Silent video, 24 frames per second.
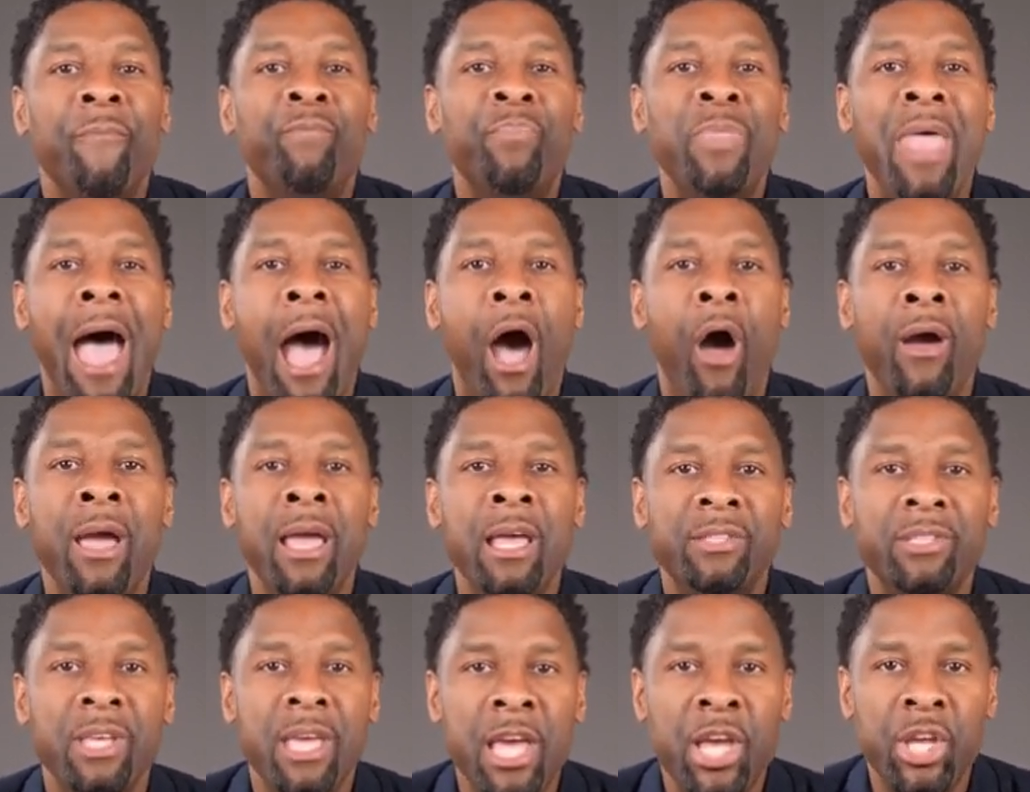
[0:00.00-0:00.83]
Now
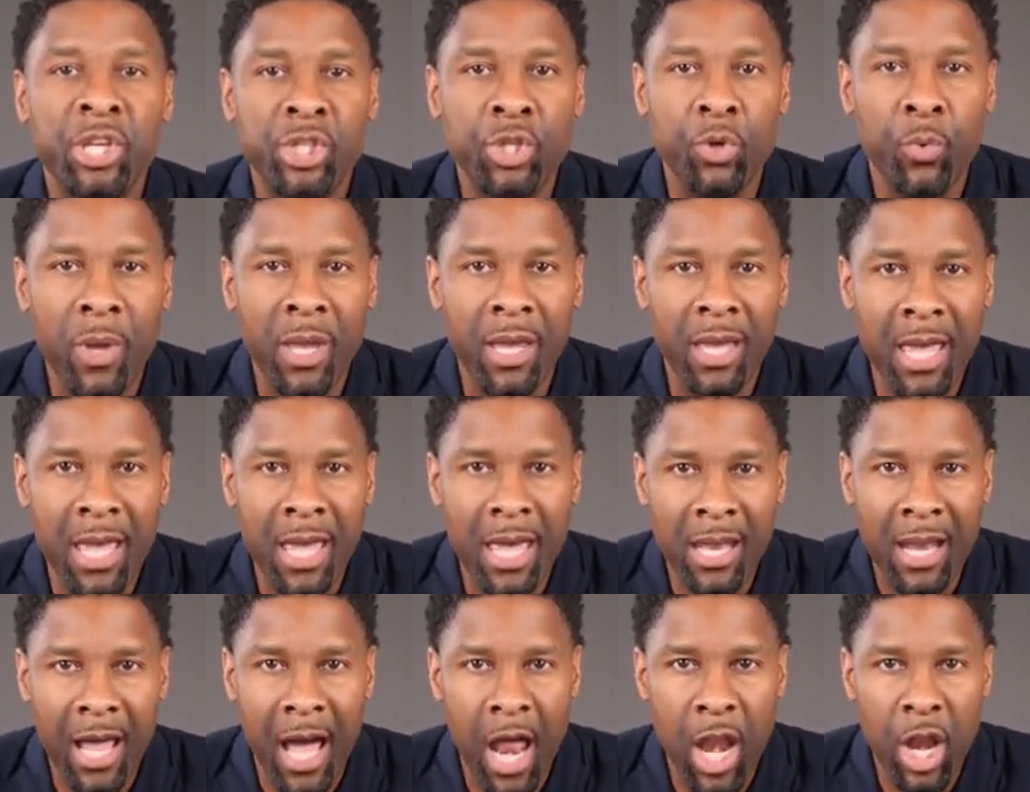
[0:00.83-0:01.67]
he's issuing
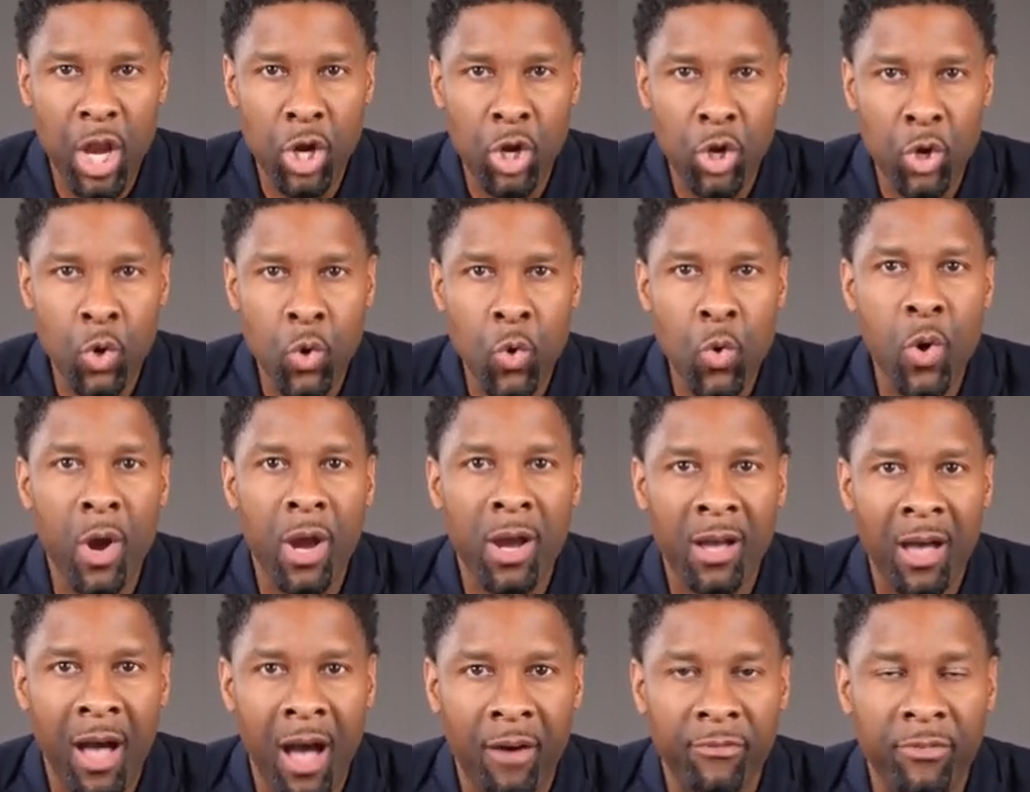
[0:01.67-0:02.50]
in a
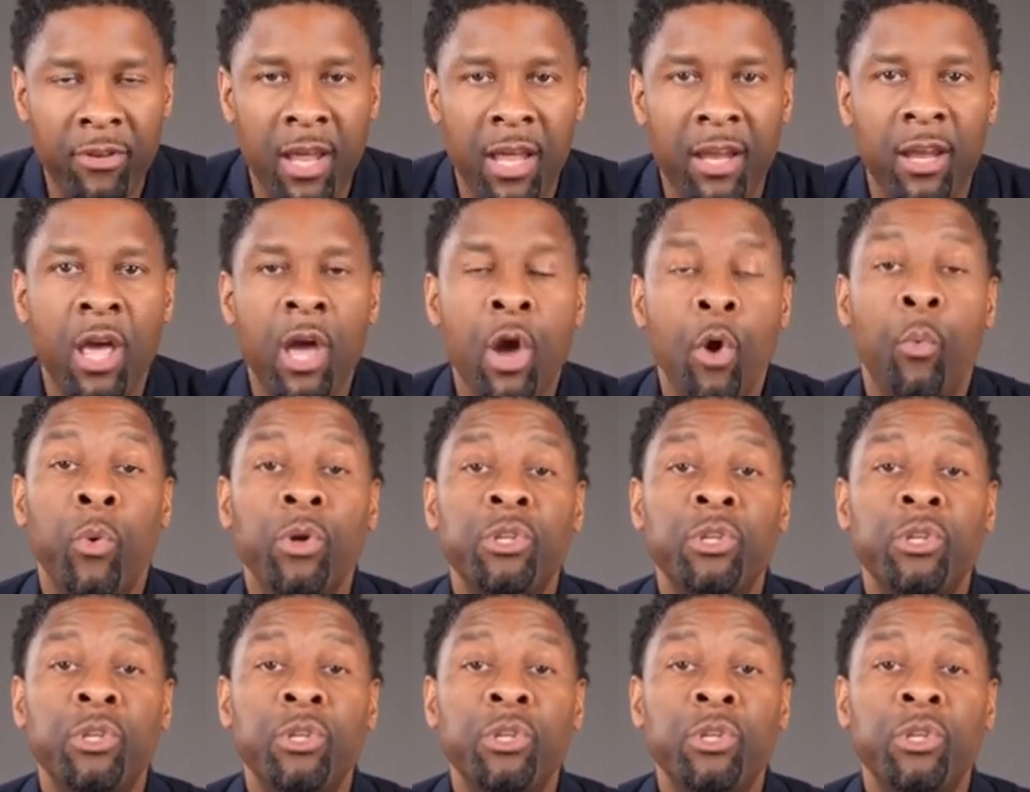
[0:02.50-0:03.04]
new covenant,